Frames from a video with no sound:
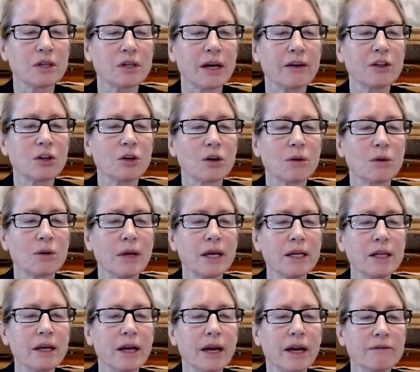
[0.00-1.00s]
and there are
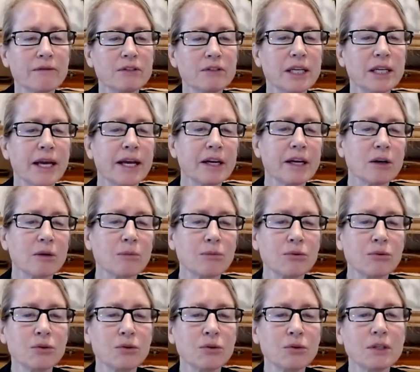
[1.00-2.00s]
many
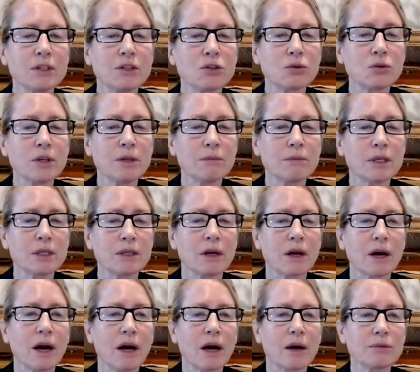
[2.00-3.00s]
FDA-approved treatment
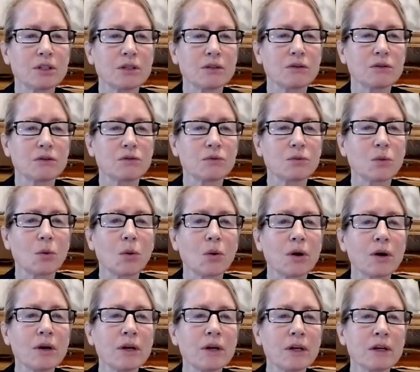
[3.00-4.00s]
options
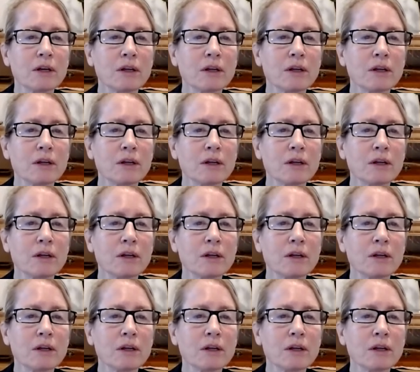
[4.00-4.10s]
for